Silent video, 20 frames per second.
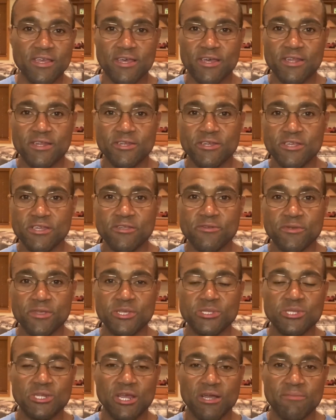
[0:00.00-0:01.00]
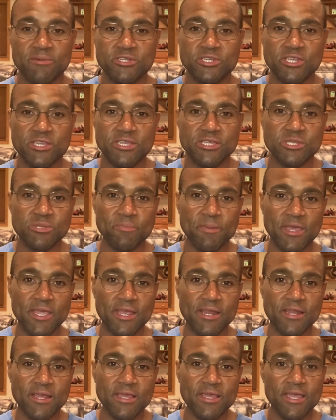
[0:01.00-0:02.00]
a decrease in how much he gets
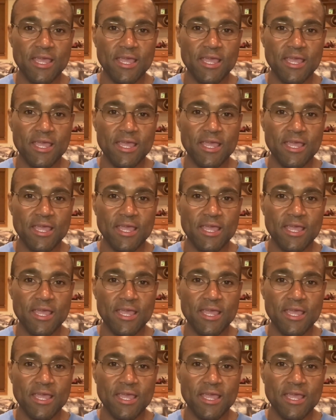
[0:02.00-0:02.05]
paid.